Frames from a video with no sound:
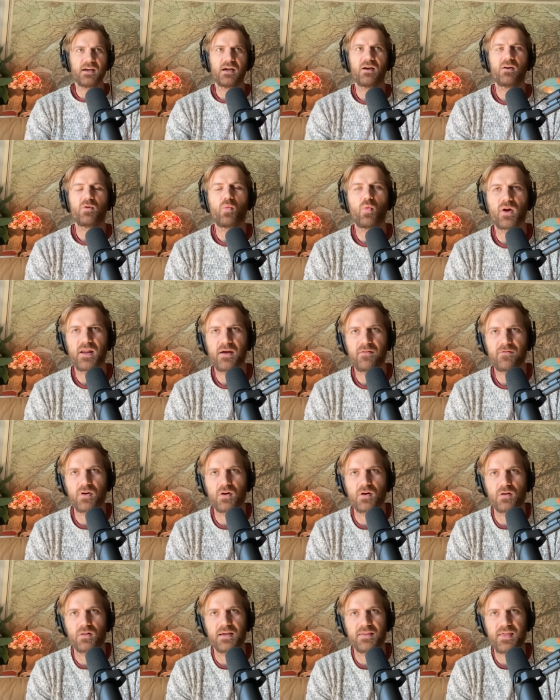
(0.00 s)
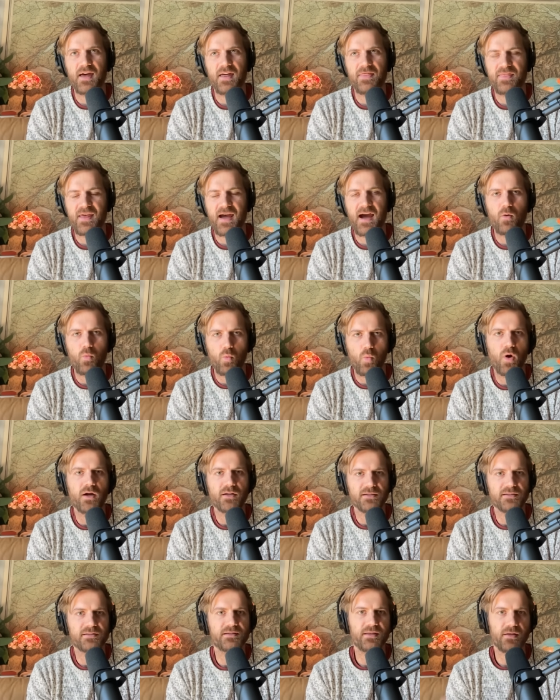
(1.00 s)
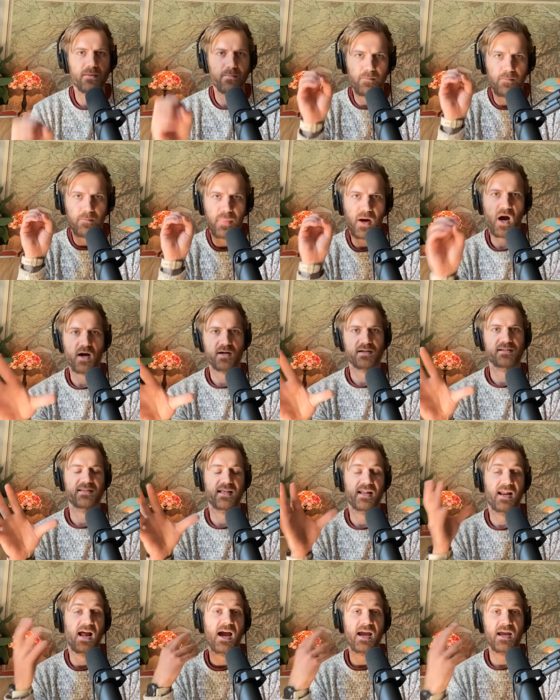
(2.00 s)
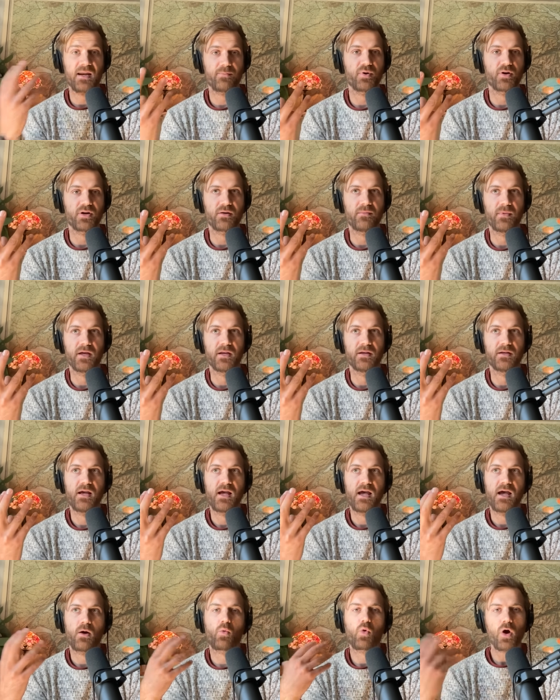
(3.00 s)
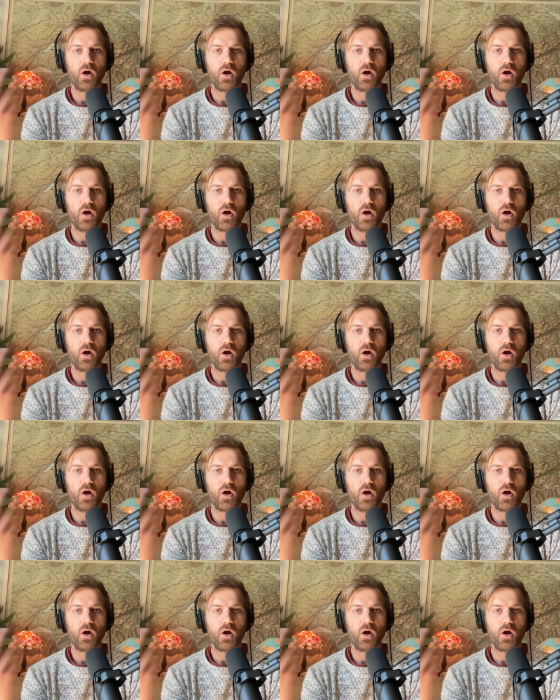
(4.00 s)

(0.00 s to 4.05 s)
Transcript: whatever. Like that that was the box that I had put him in. We're all